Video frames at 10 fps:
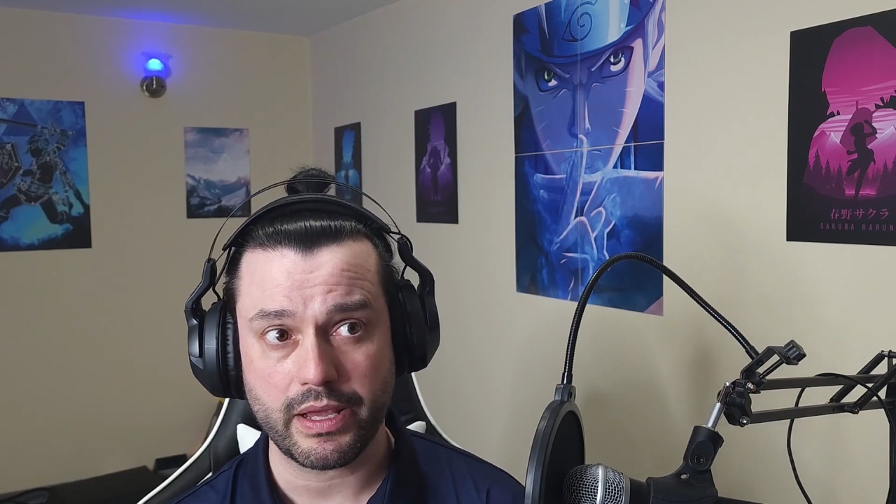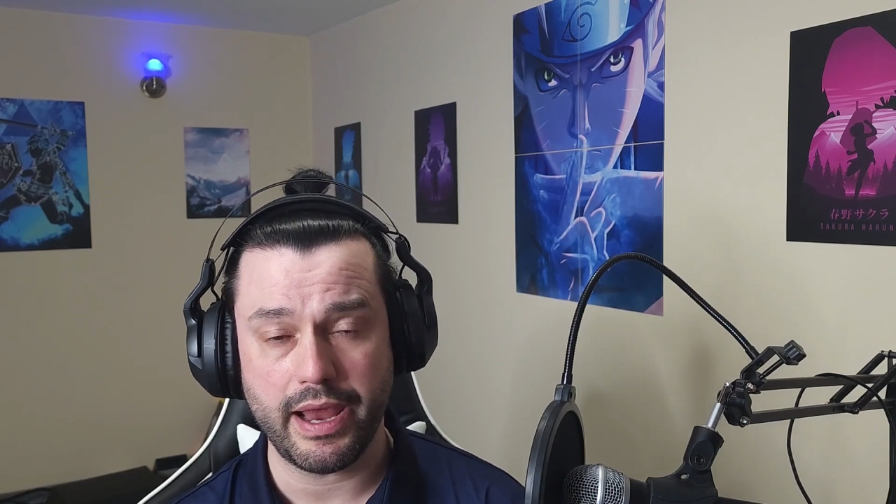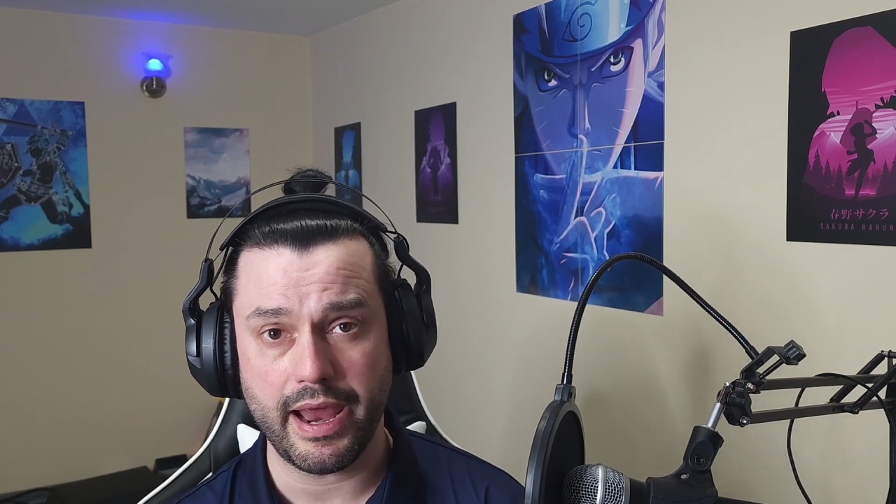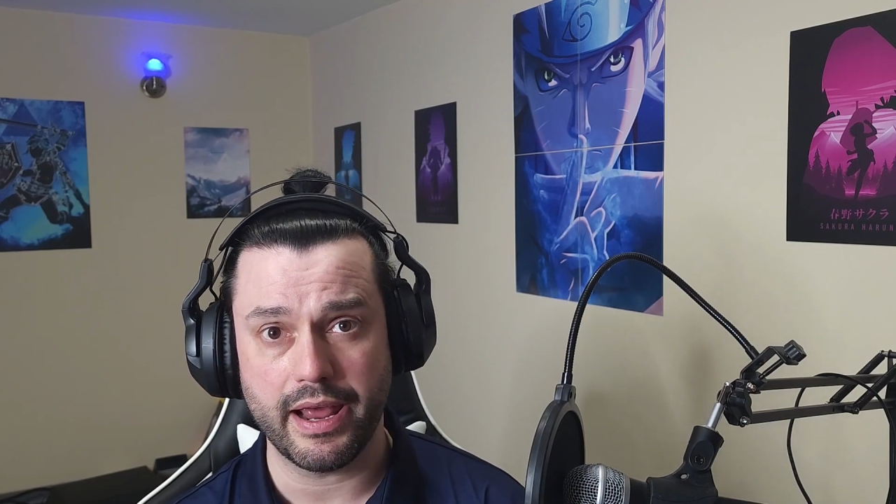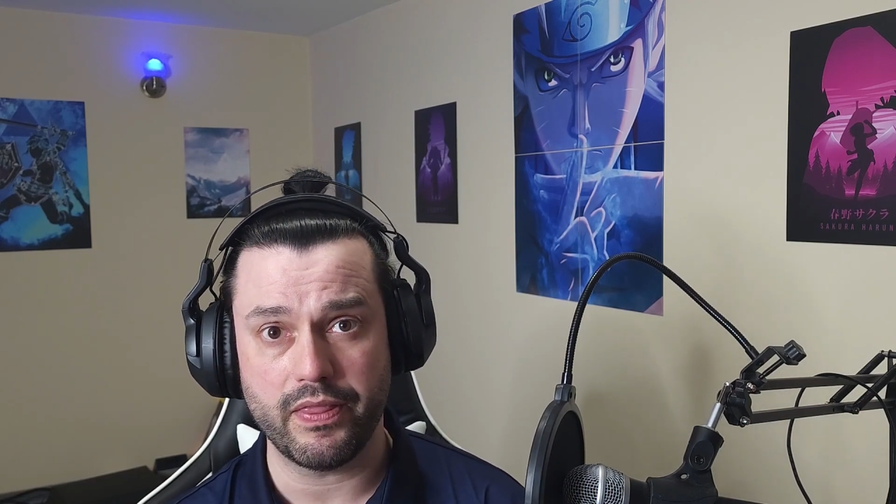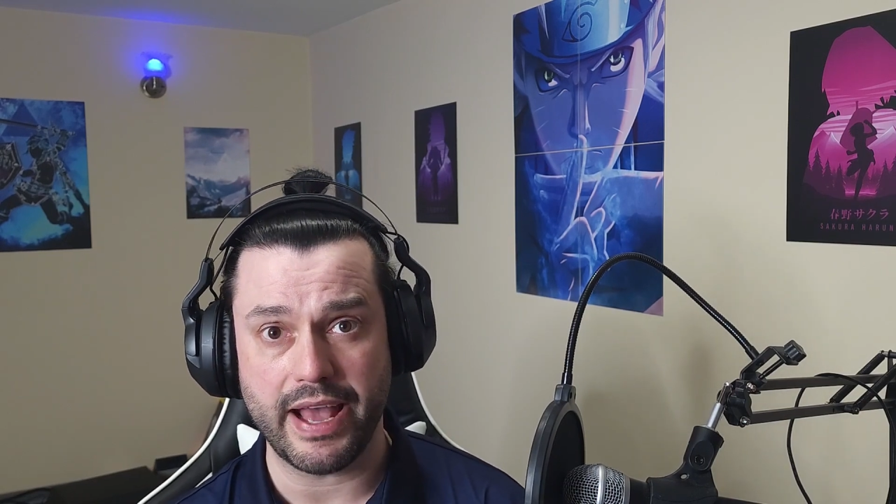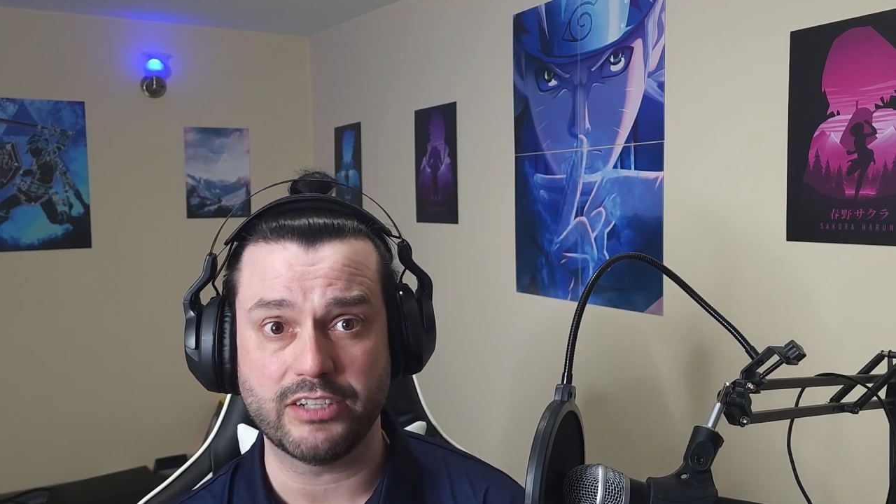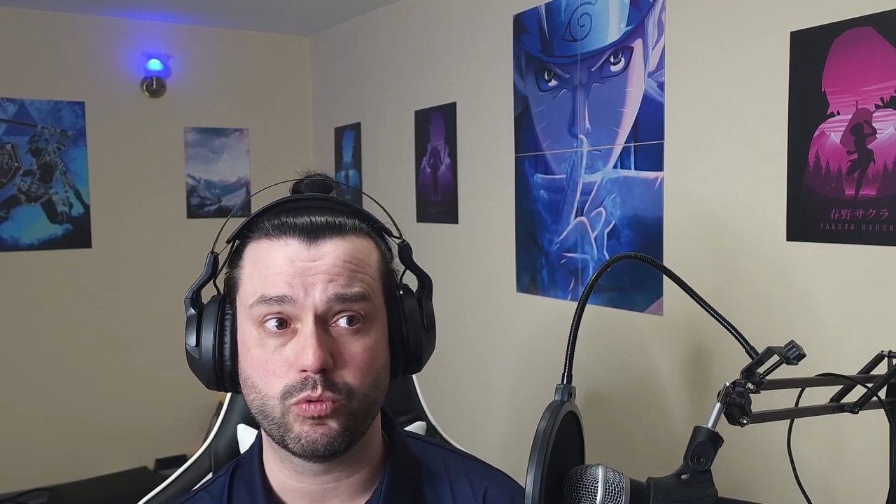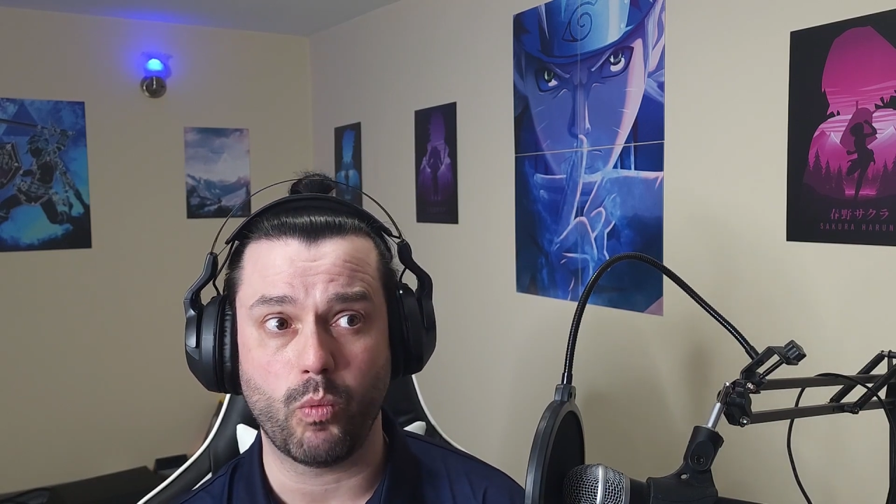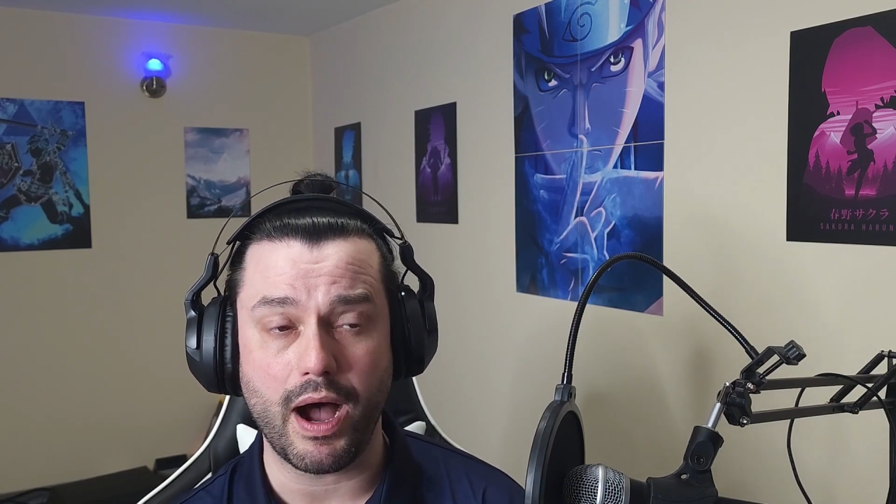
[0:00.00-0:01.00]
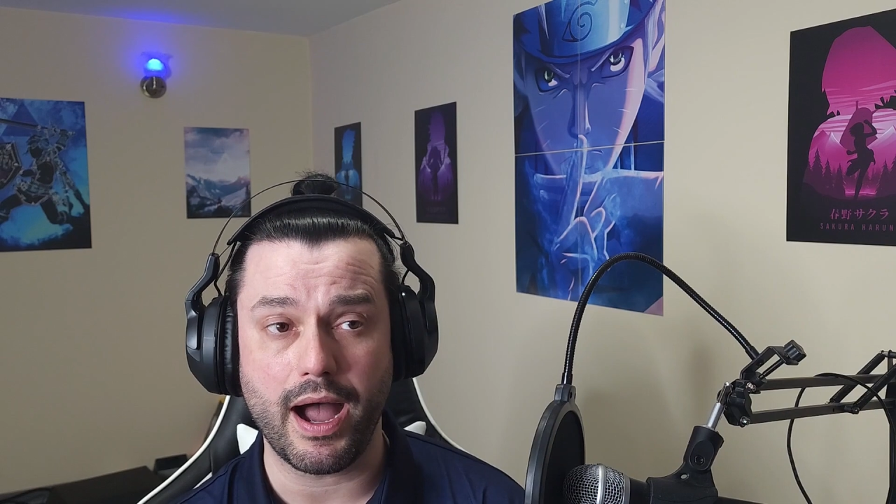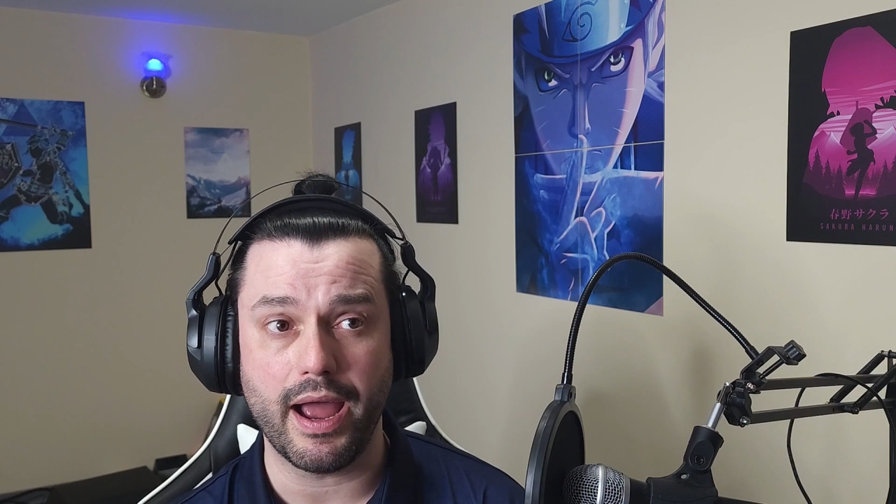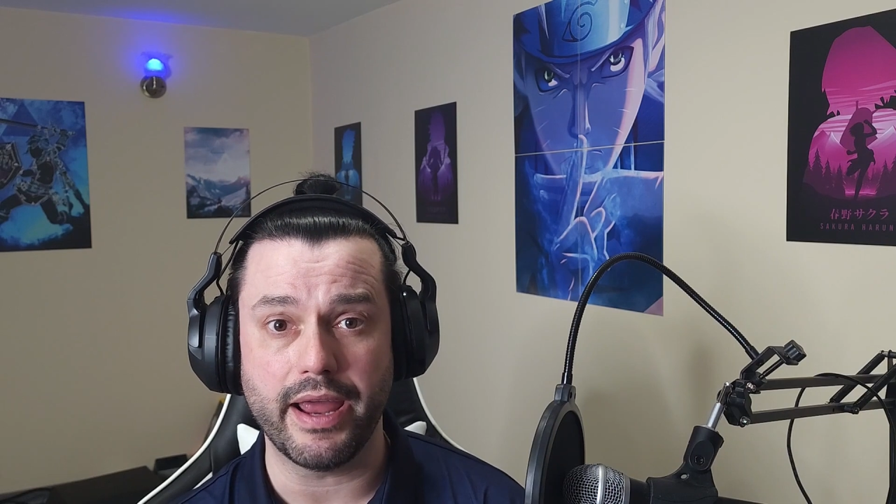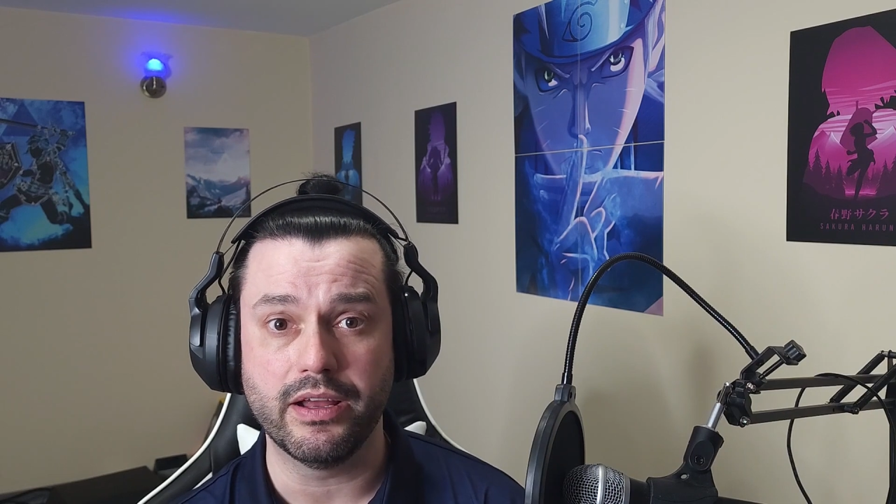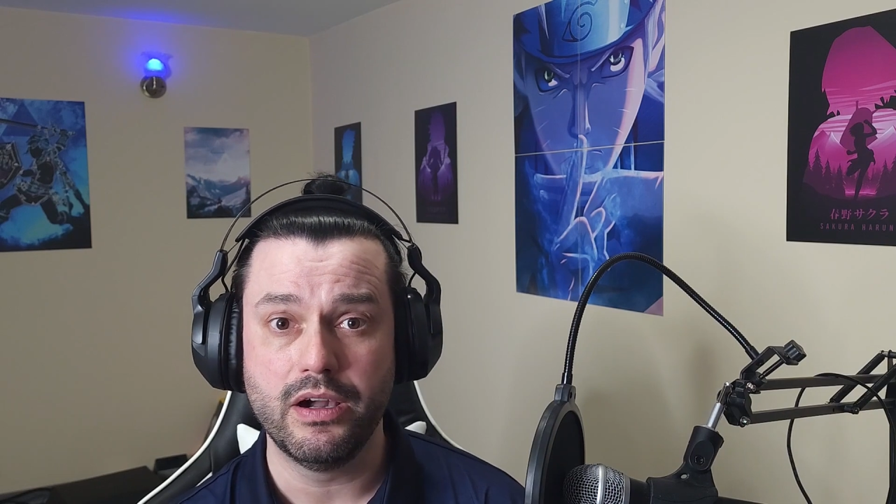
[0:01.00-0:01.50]
And that's
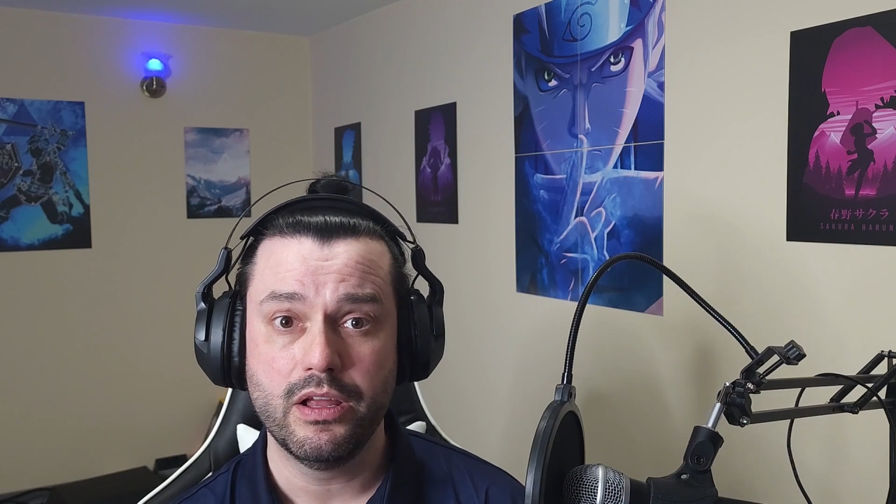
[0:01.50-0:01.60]
why